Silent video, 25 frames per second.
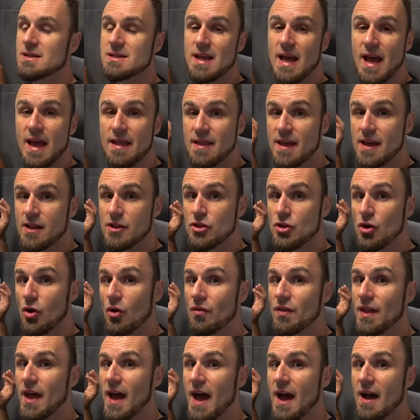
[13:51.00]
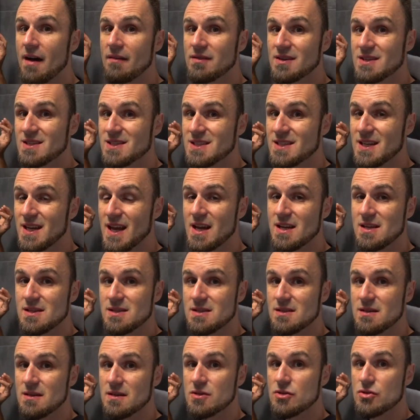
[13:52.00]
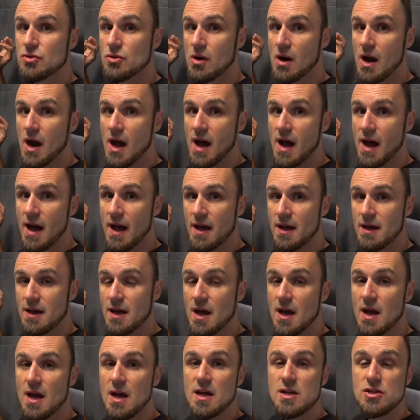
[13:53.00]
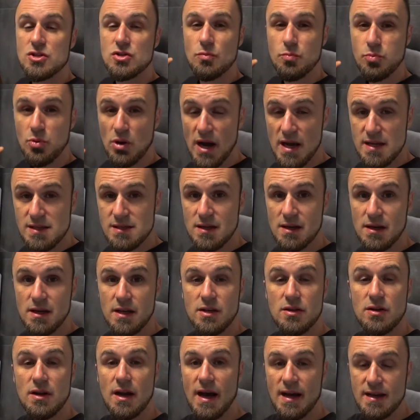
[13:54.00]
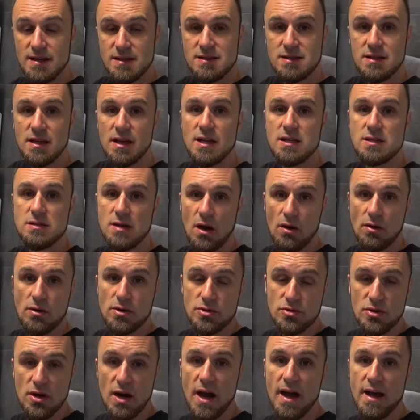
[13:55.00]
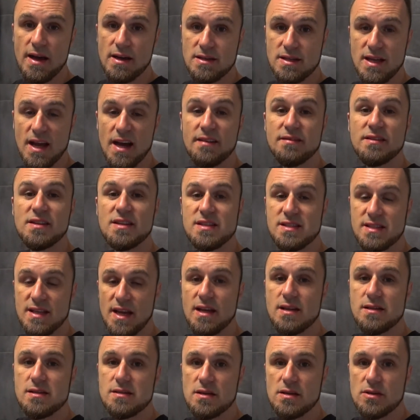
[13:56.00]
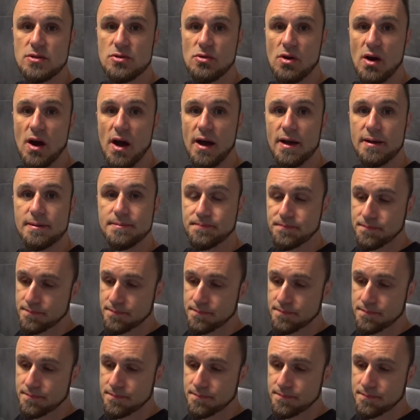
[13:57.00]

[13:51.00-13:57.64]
and they don't have a sensor dry. Surprisingly, in the United States, our dryers have the sensor dry.